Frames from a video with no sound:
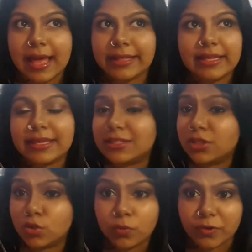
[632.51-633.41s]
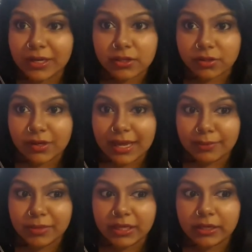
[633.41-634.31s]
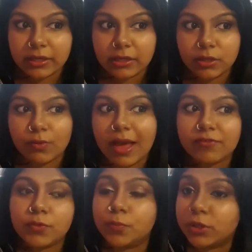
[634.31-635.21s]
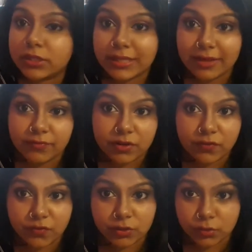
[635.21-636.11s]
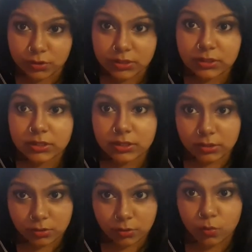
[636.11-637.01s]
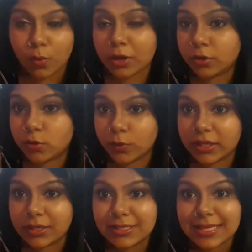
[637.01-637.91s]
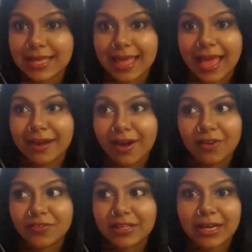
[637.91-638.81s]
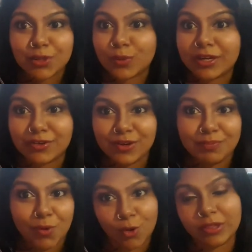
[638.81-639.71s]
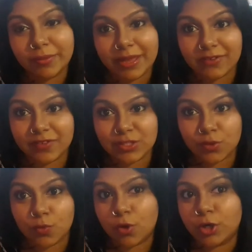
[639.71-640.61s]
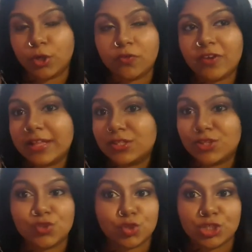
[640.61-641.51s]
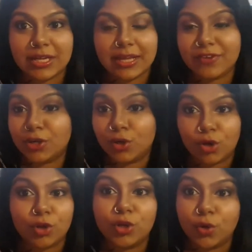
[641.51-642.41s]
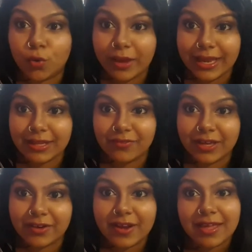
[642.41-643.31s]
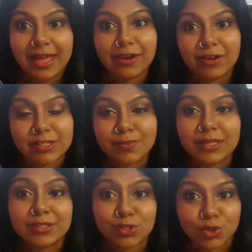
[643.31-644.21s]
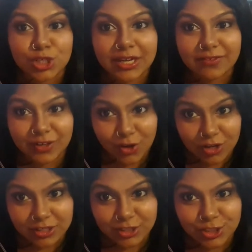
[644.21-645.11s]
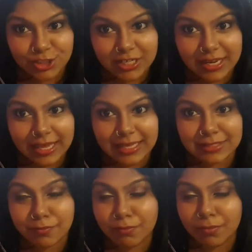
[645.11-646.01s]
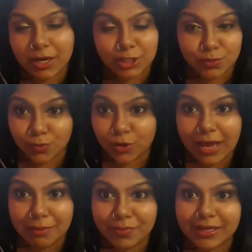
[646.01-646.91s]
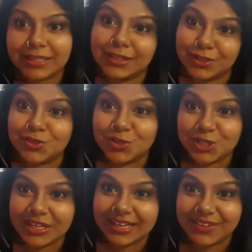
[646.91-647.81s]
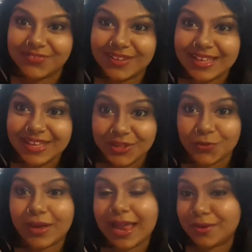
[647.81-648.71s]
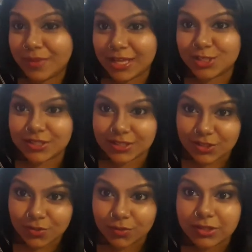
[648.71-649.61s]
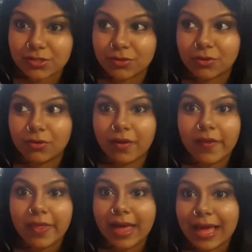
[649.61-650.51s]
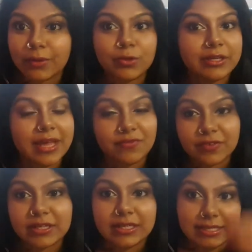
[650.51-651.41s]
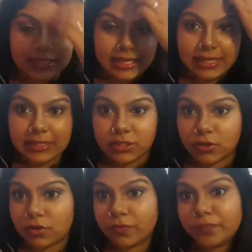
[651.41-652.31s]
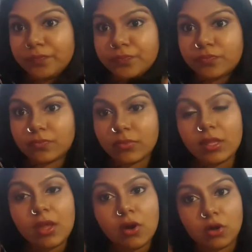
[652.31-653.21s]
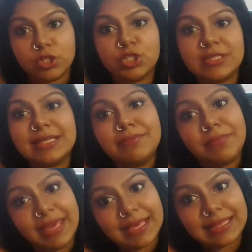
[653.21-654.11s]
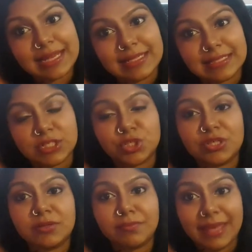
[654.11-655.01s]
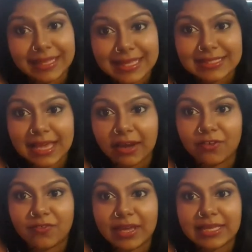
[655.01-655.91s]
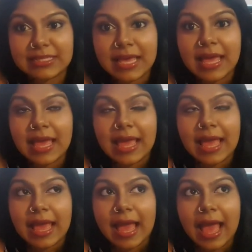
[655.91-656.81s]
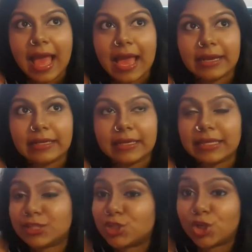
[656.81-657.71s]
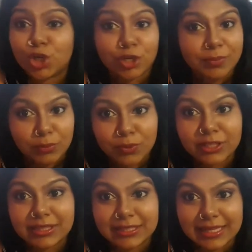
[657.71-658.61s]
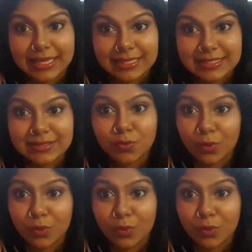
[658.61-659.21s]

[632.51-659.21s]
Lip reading: I think it's a no-brainer. I mean, you have to put in the effort for those 1 or 2 years, and after that you can reap all the benefits you want. Your friends, your social life are not going to go anywhere, and trust me, the social life in college is much more happening than the social life you can imagine in school. So I would definitely say that, consciously make that decision, make that sacrifice, and it's gonna be worth it, guys.